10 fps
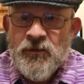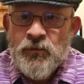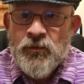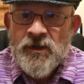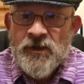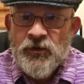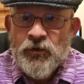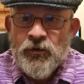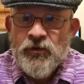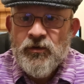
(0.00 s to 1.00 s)
in a really
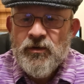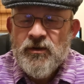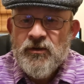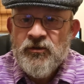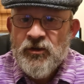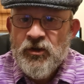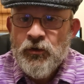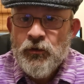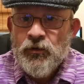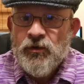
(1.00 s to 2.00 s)
good,
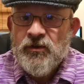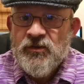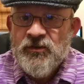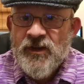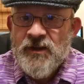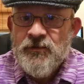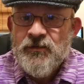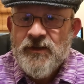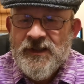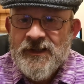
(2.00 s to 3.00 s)
secure,
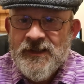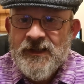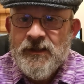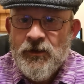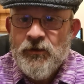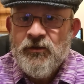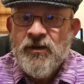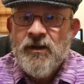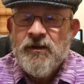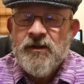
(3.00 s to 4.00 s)
safe, clean
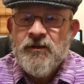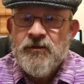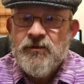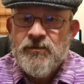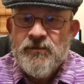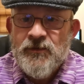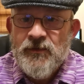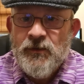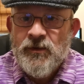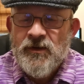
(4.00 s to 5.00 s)
hotel is
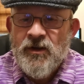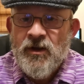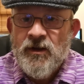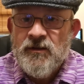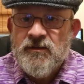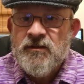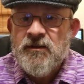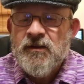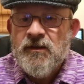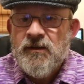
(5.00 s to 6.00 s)
50 quid a night.
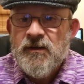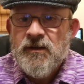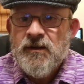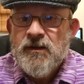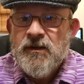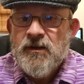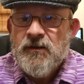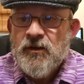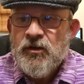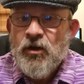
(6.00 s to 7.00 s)

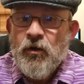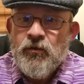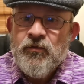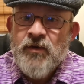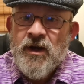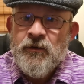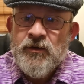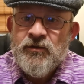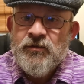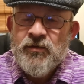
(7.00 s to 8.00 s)
The golf
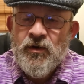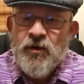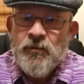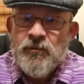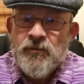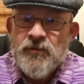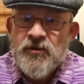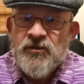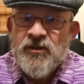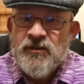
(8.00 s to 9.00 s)
varies
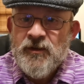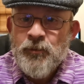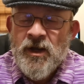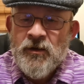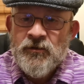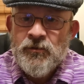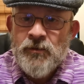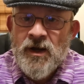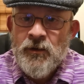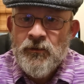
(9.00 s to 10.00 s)
from £60
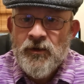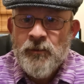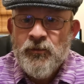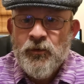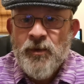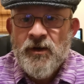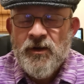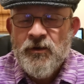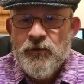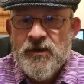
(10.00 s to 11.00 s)
a round up to
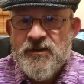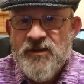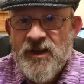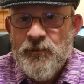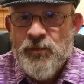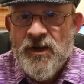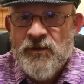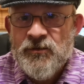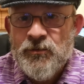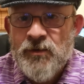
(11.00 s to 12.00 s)
about
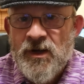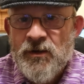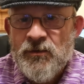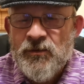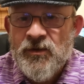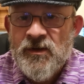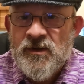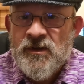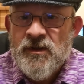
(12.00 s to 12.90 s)
£110 a round.